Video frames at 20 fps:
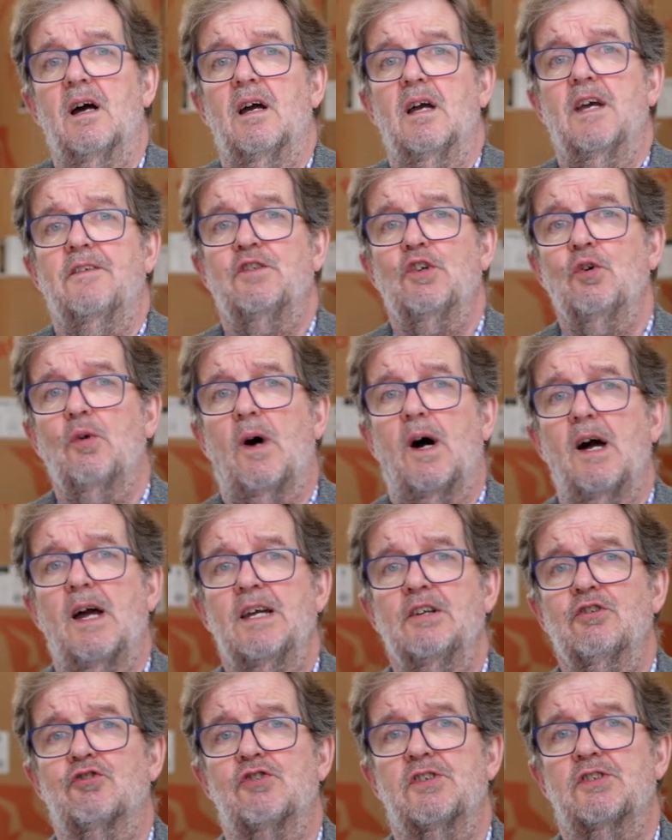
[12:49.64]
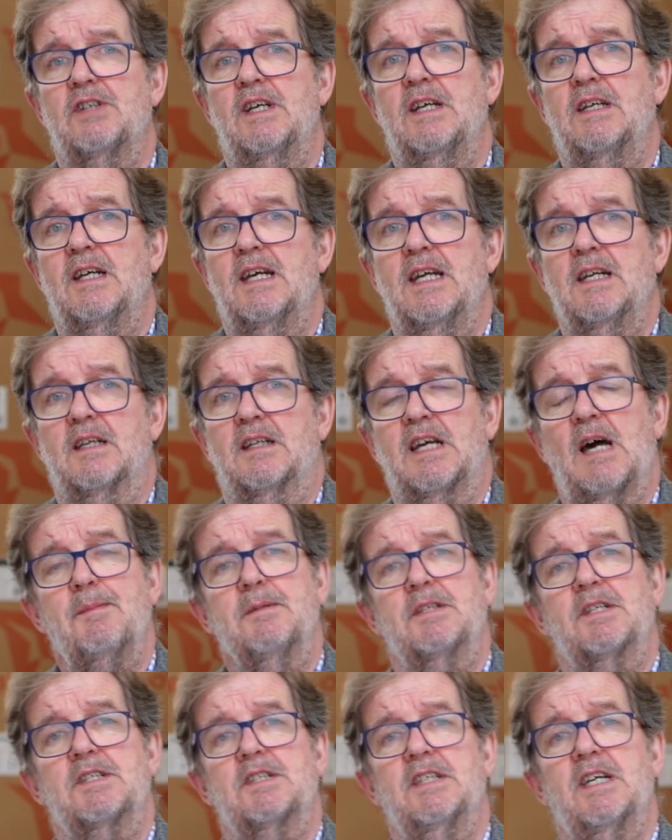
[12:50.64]
If you are interested in
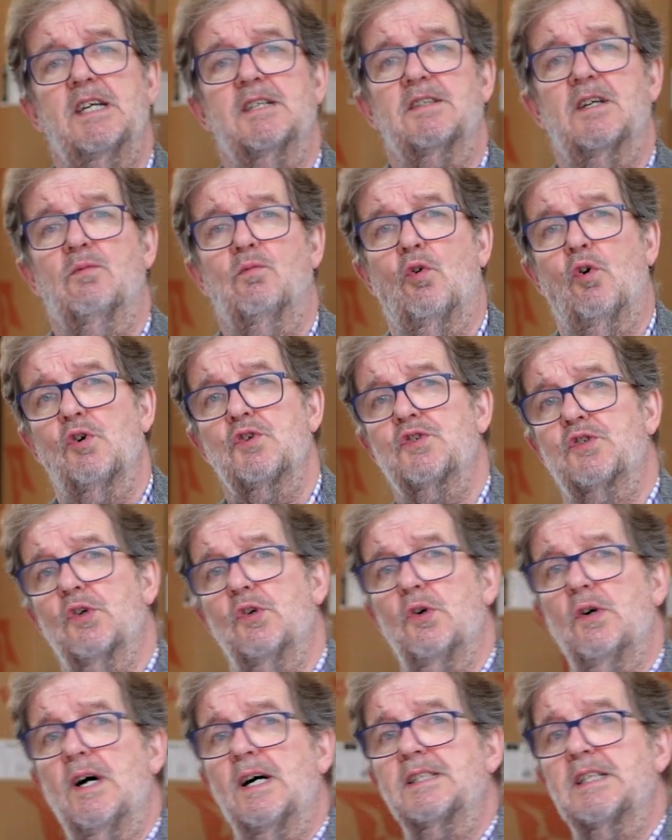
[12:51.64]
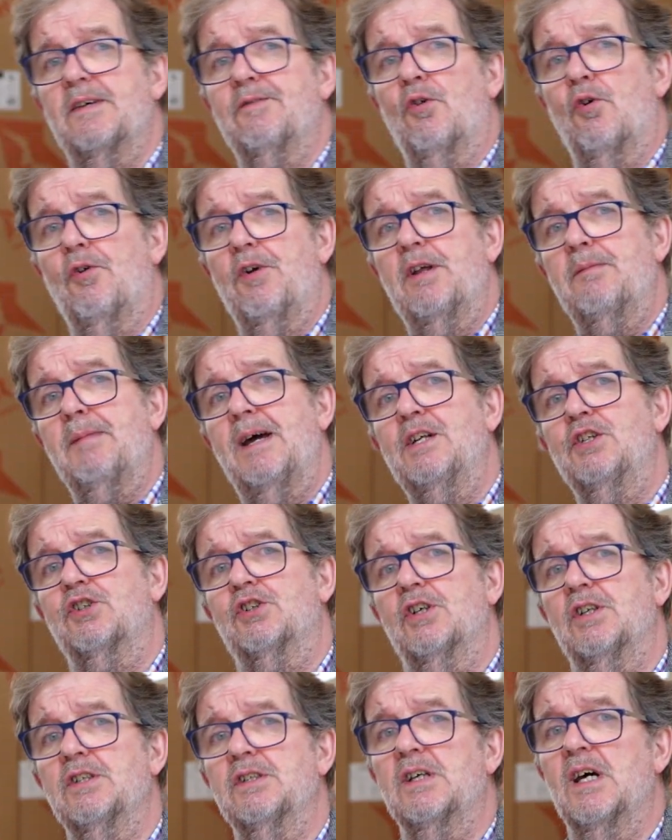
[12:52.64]
coming to see us in Warsaw, as I've already
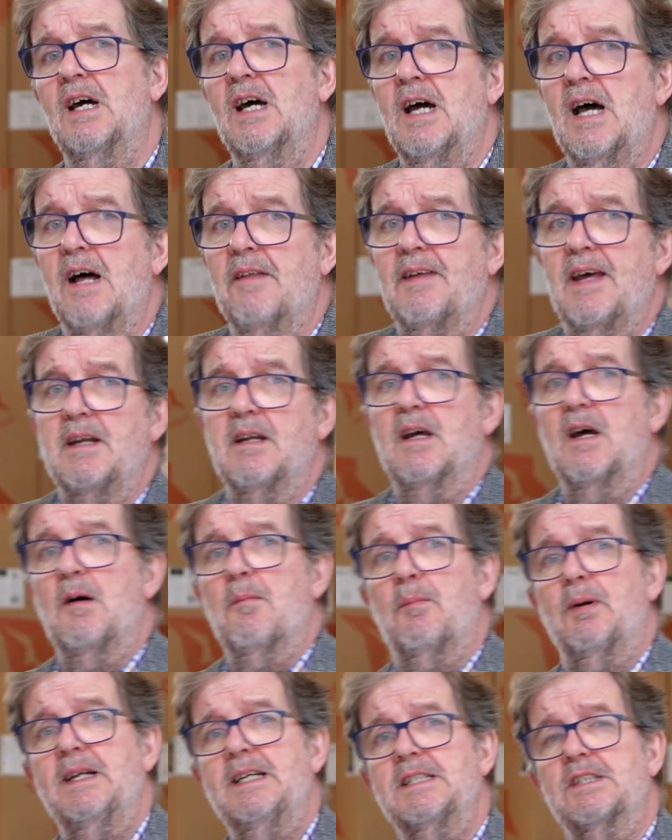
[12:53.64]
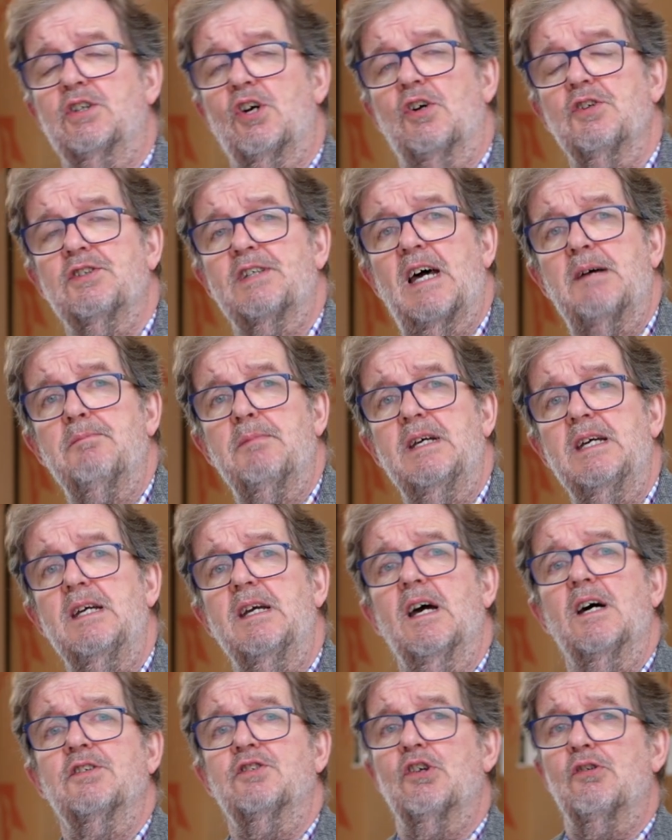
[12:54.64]
mentioned, then please contact me
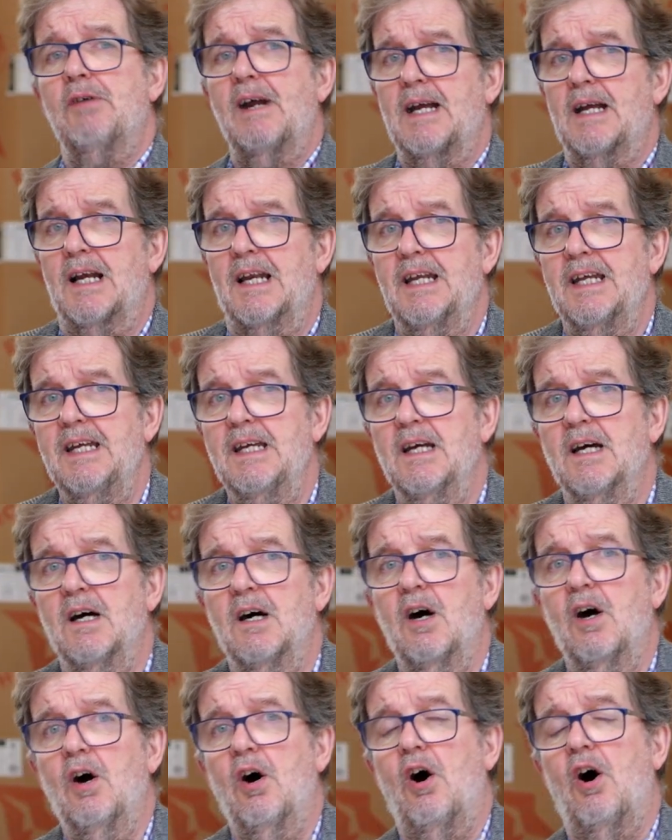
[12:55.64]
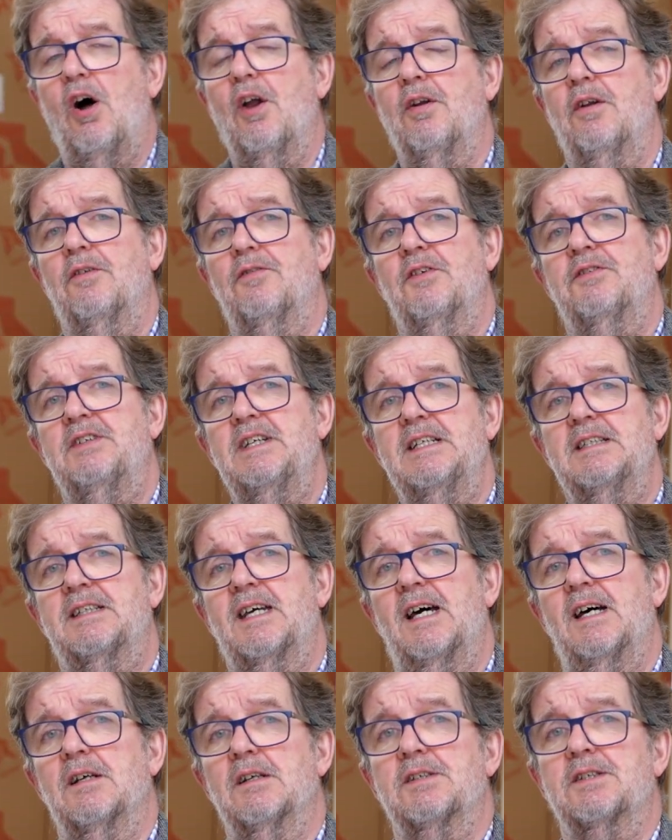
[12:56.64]
directly on the
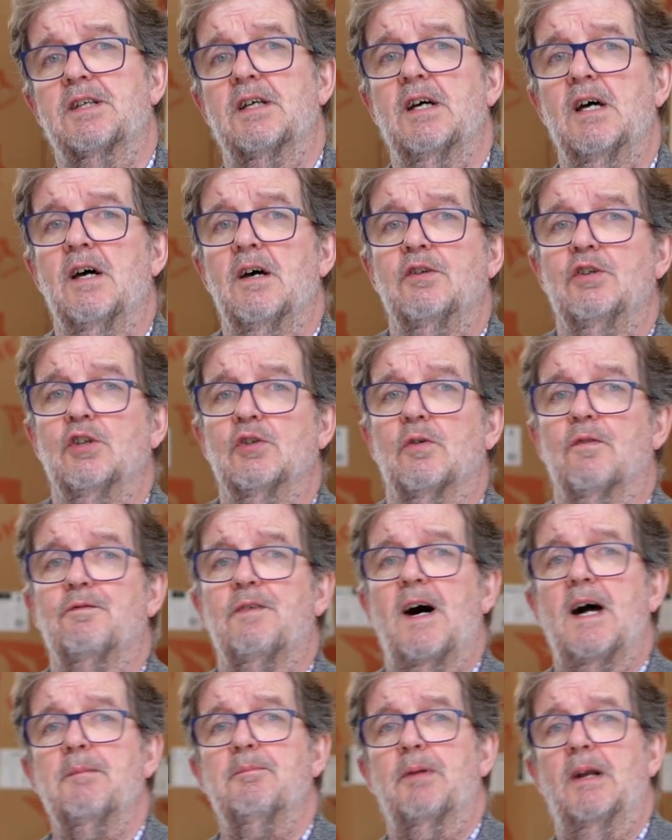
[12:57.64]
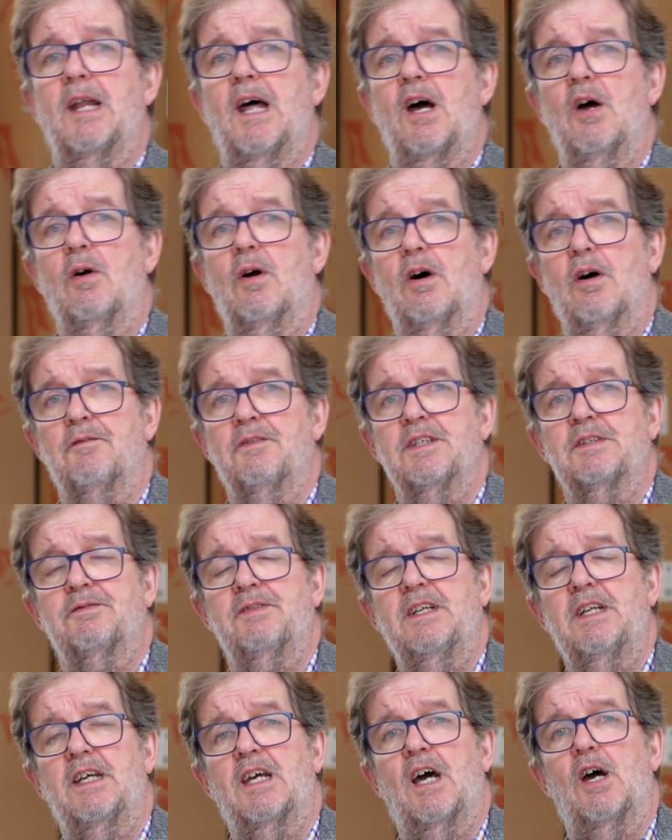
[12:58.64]
details you'll find below of this
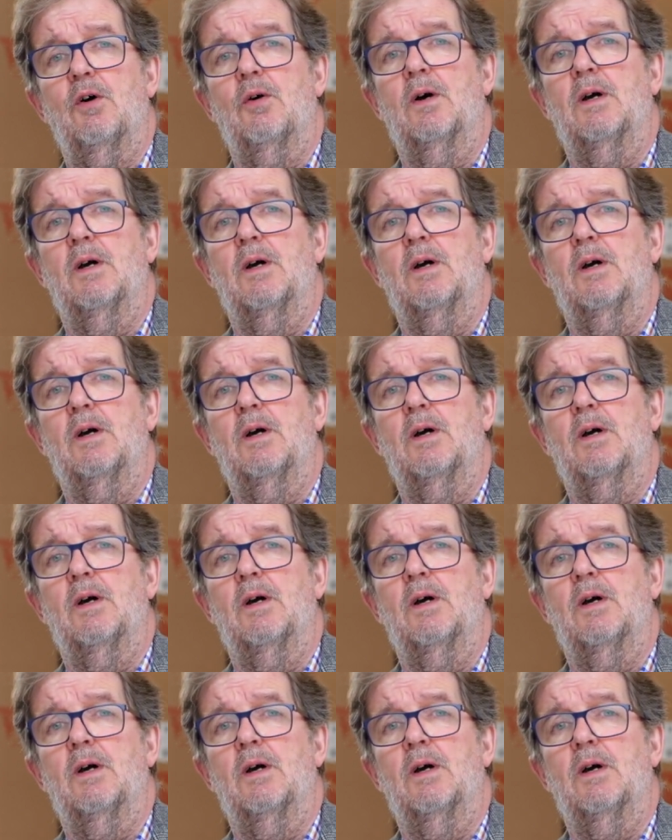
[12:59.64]
video.